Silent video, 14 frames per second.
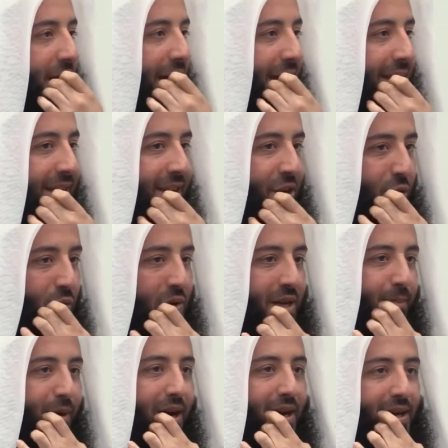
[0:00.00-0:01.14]
and in
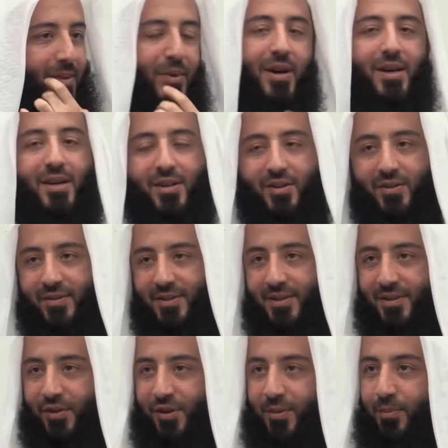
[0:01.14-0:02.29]
uni
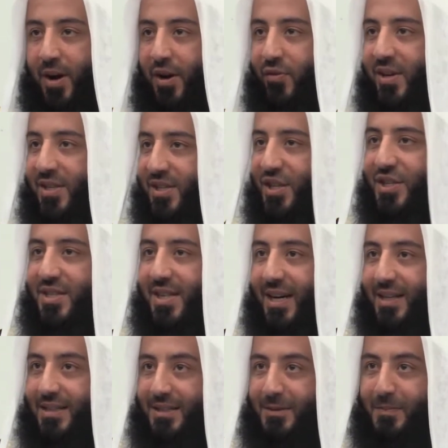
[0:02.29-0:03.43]
my research
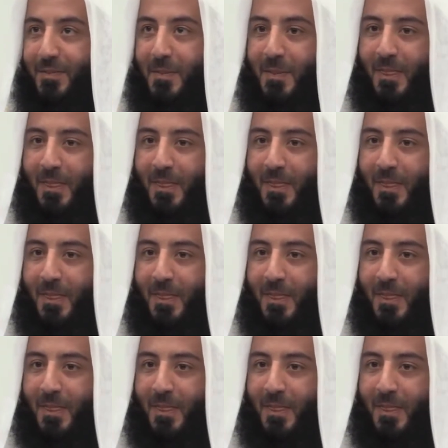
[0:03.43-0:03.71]
started.